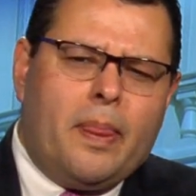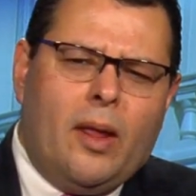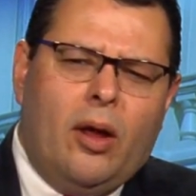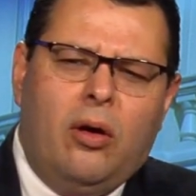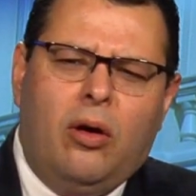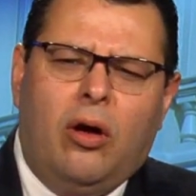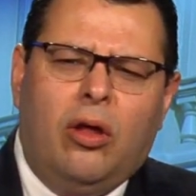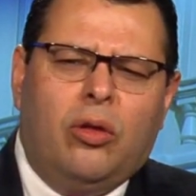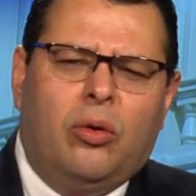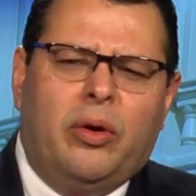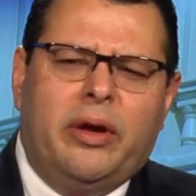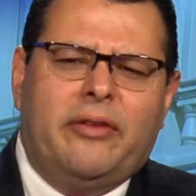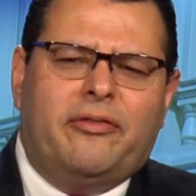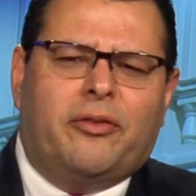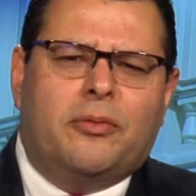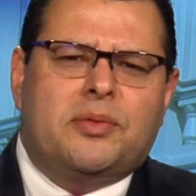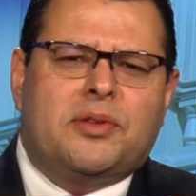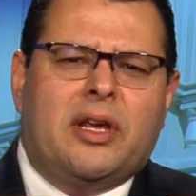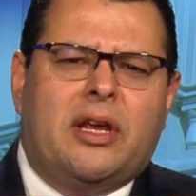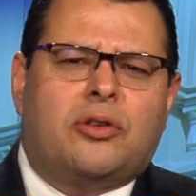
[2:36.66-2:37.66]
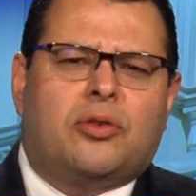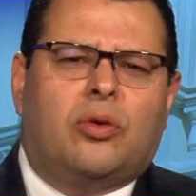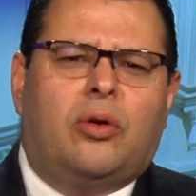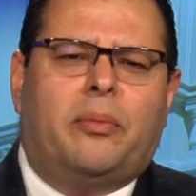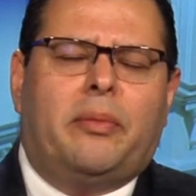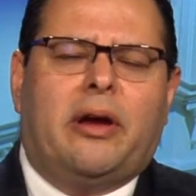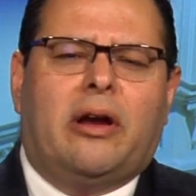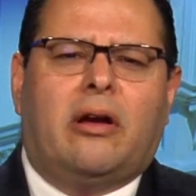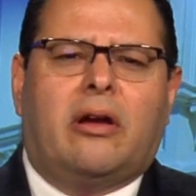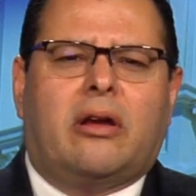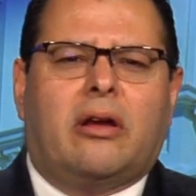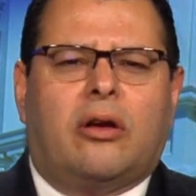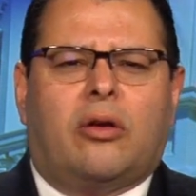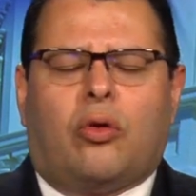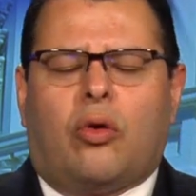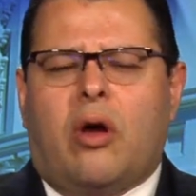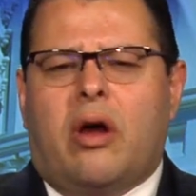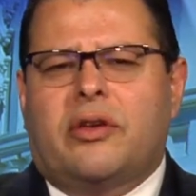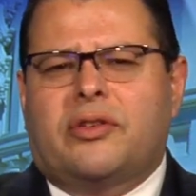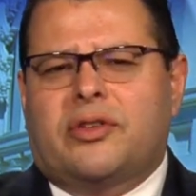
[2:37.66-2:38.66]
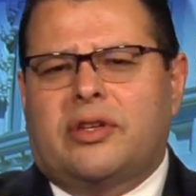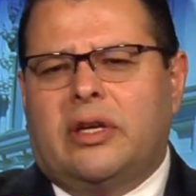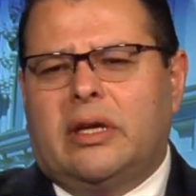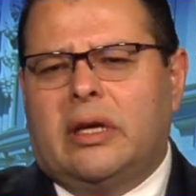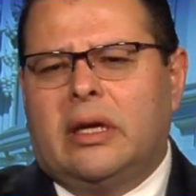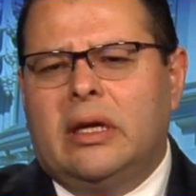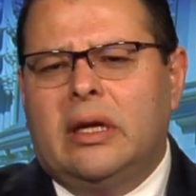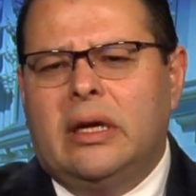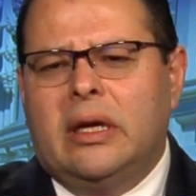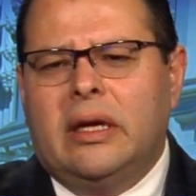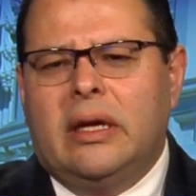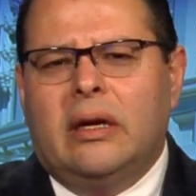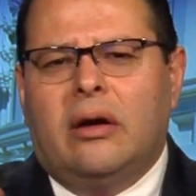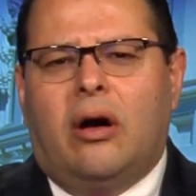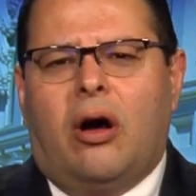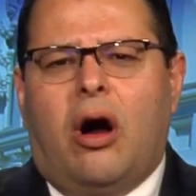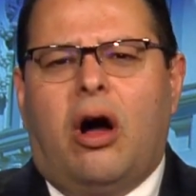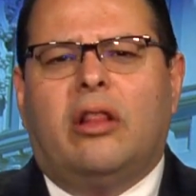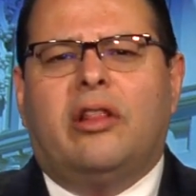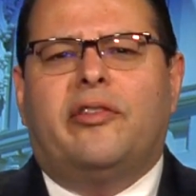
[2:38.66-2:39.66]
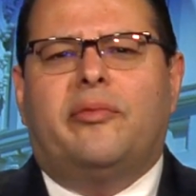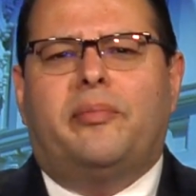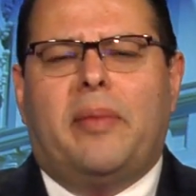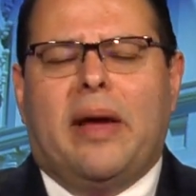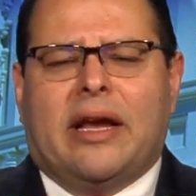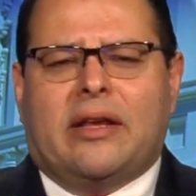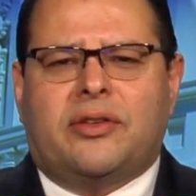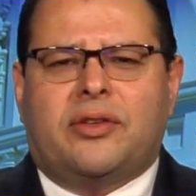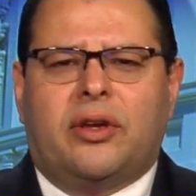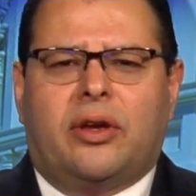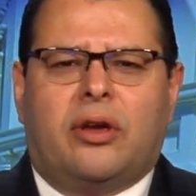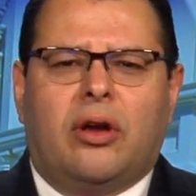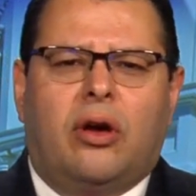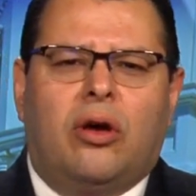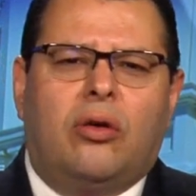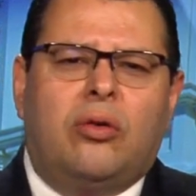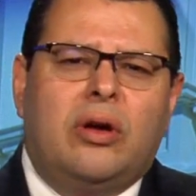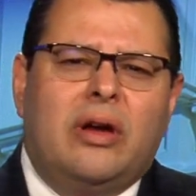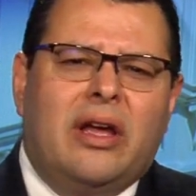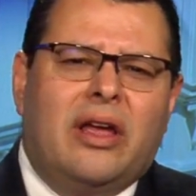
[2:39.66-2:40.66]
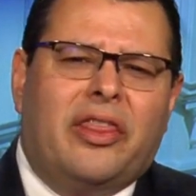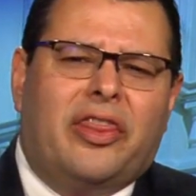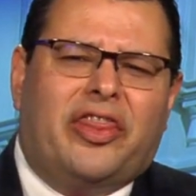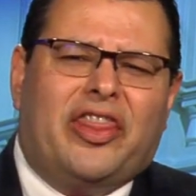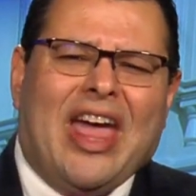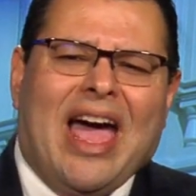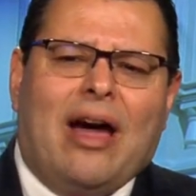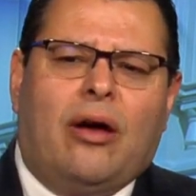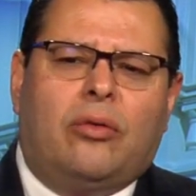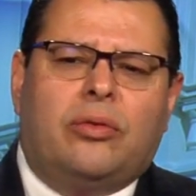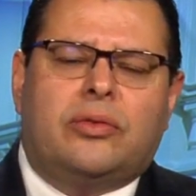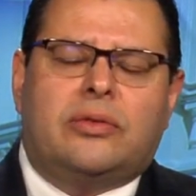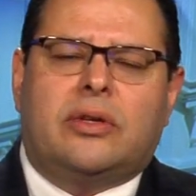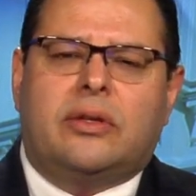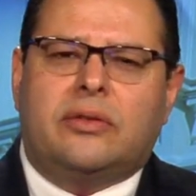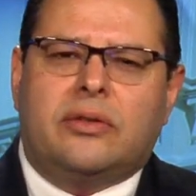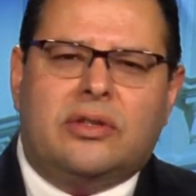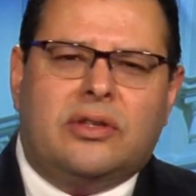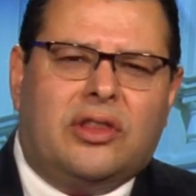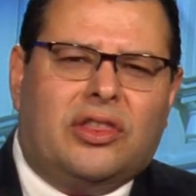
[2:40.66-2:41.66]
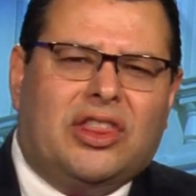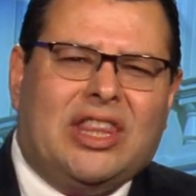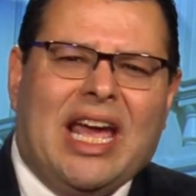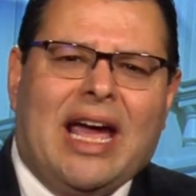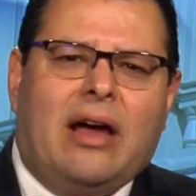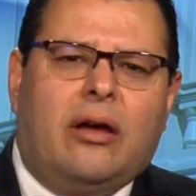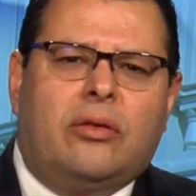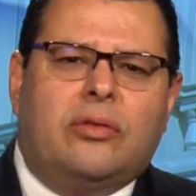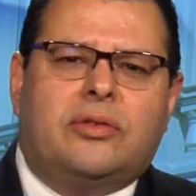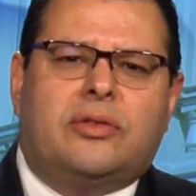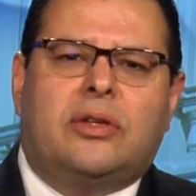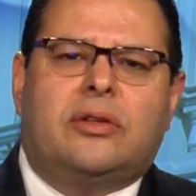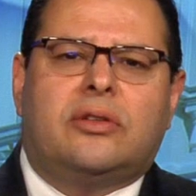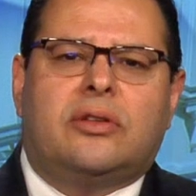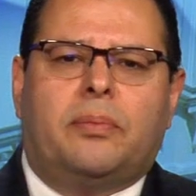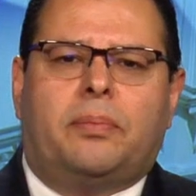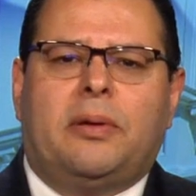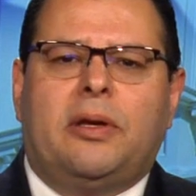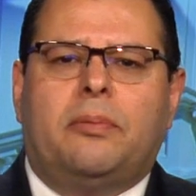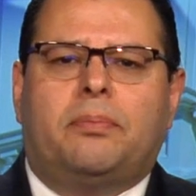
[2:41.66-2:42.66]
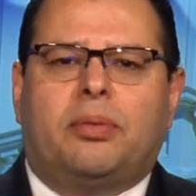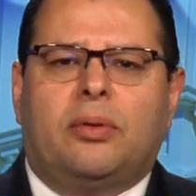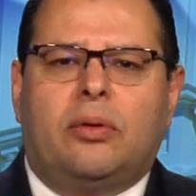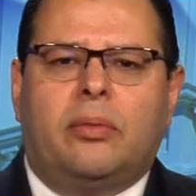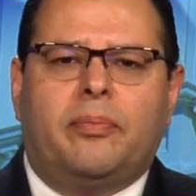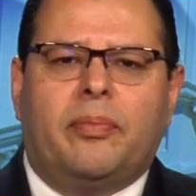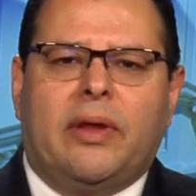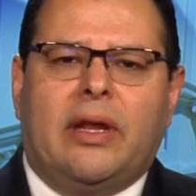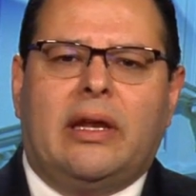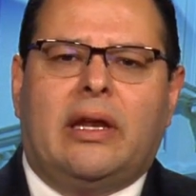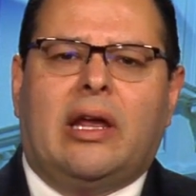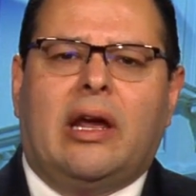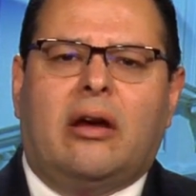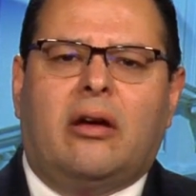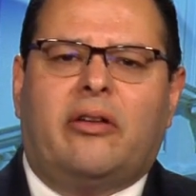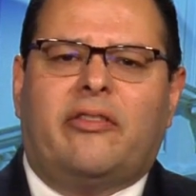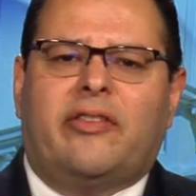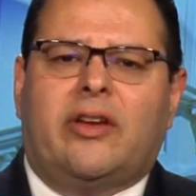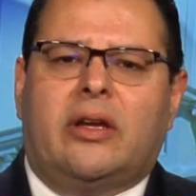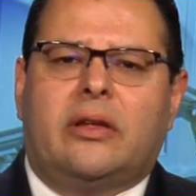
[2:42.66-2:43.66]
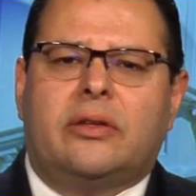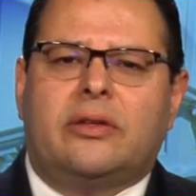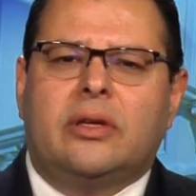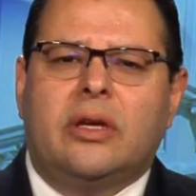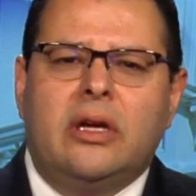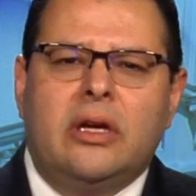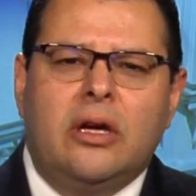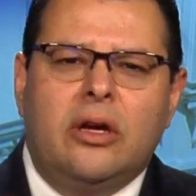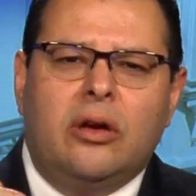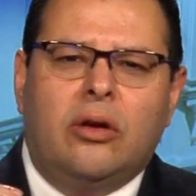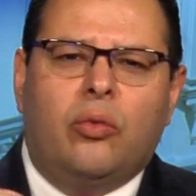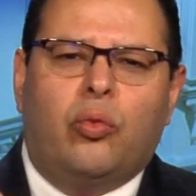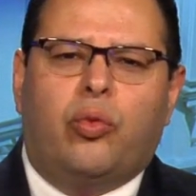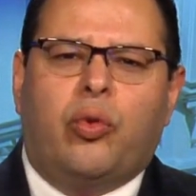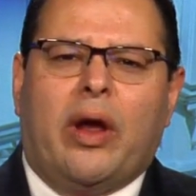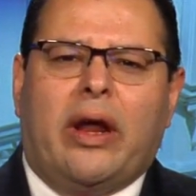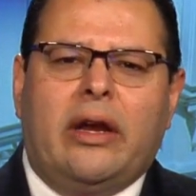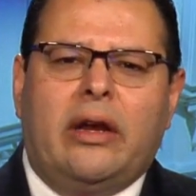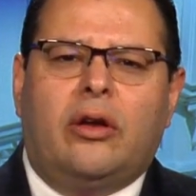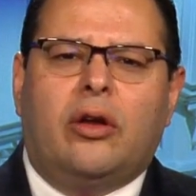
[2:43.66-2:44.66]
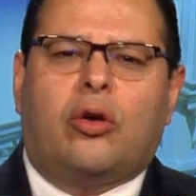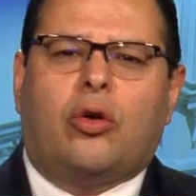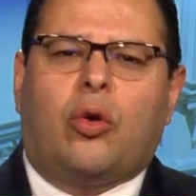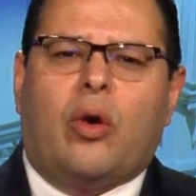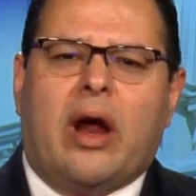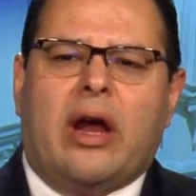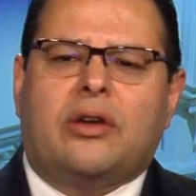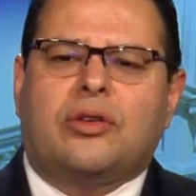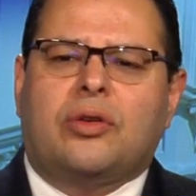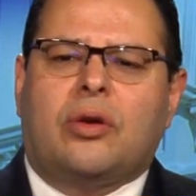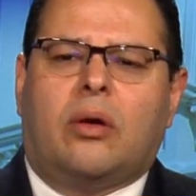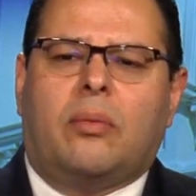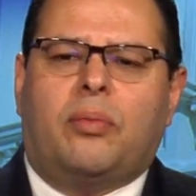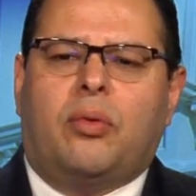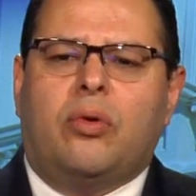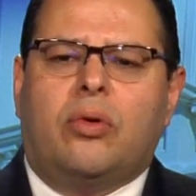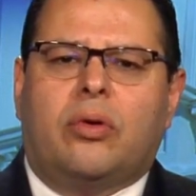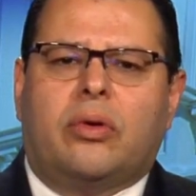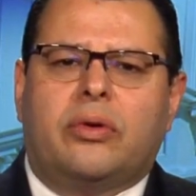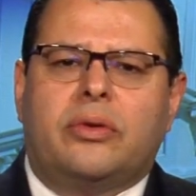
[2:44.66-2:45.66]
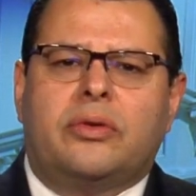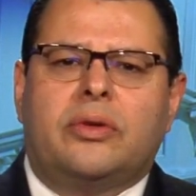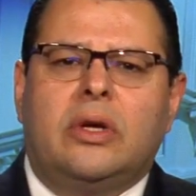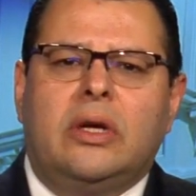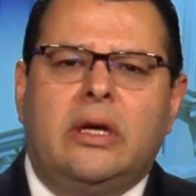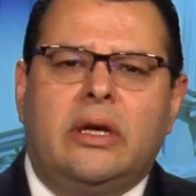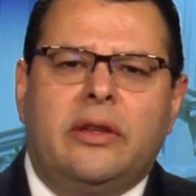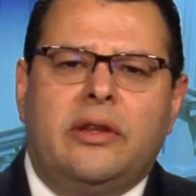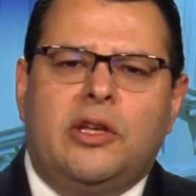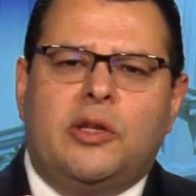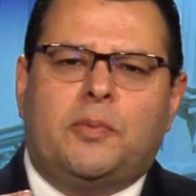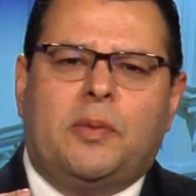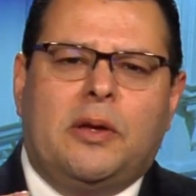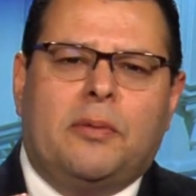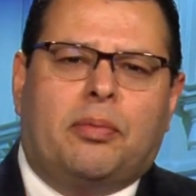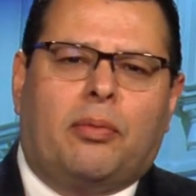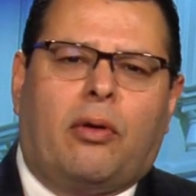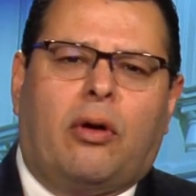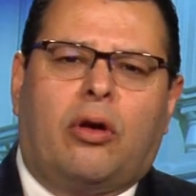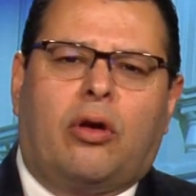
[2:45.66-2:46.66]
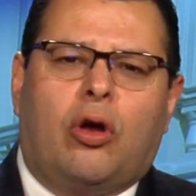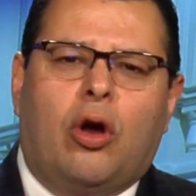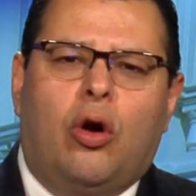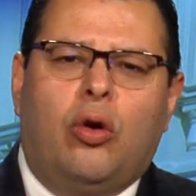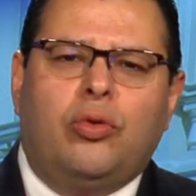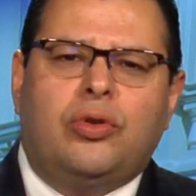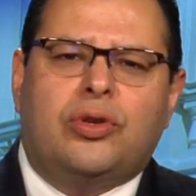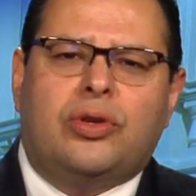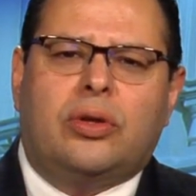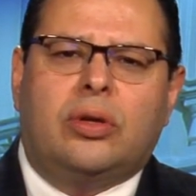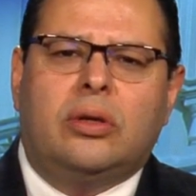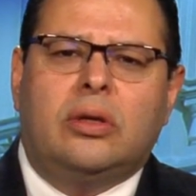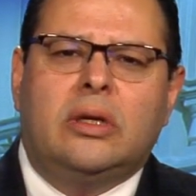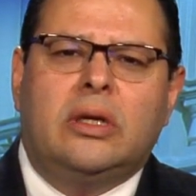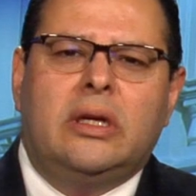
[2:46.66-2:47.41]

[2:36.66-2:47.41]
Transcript: all the way from Central America, crossing all of Mexico, thousands of people in caravans ready to crash our borders. These people are coached.